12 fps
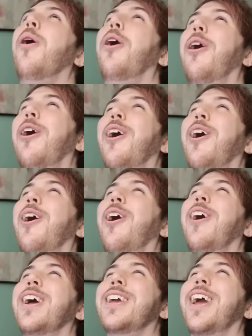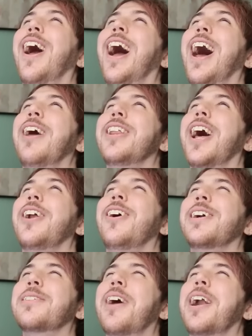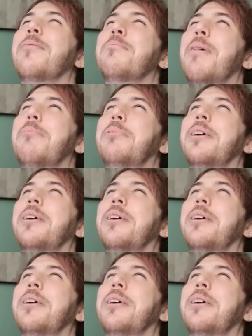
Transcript: oh yeah, that hooked right up my